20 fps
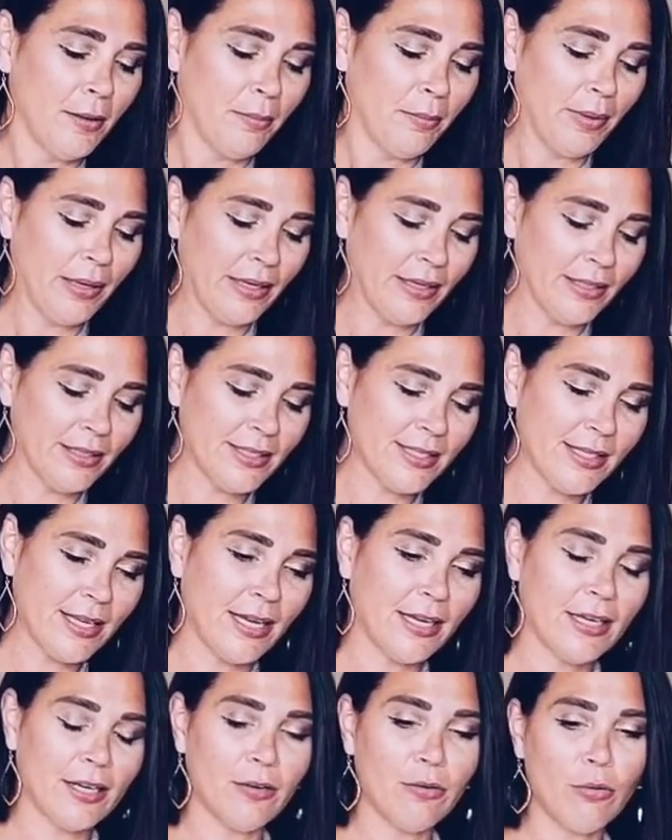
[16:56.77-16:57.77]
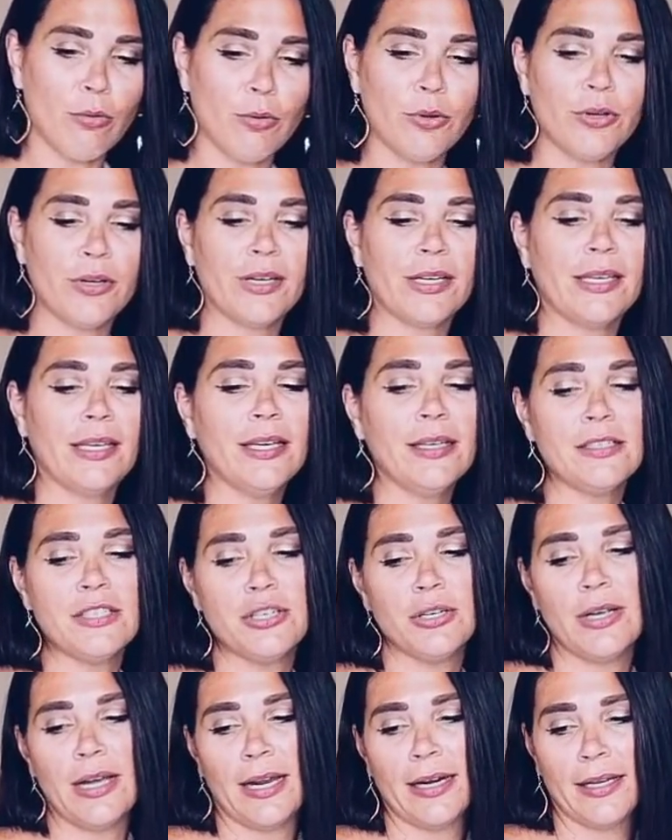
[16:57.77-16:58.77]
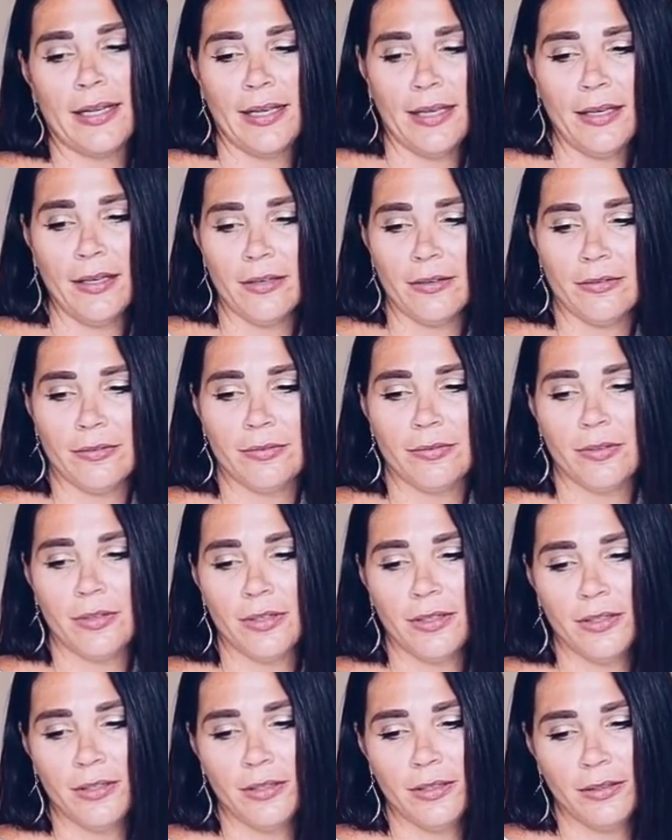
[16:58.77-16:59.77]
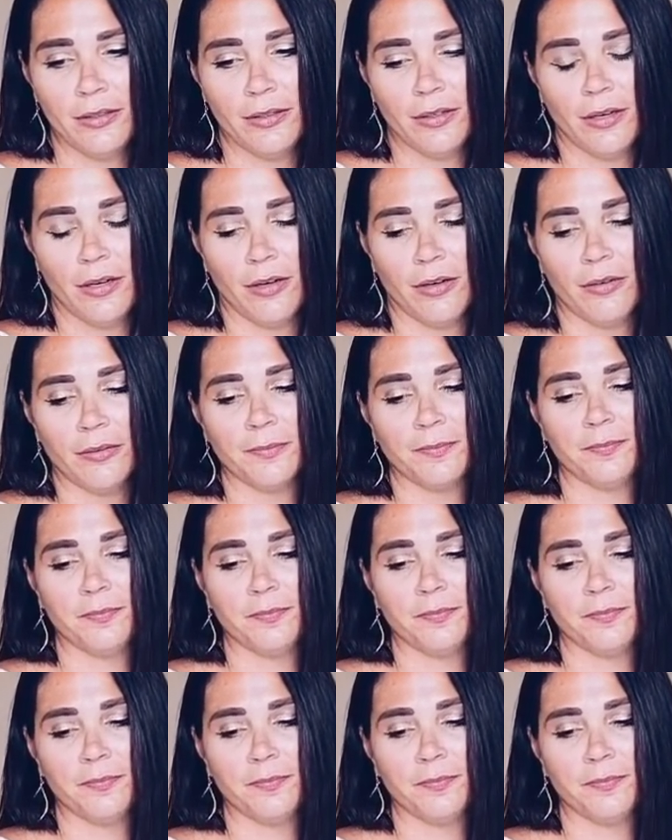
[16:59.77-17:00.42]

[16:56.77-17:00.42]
but it's like in order to get, you got to give, you know,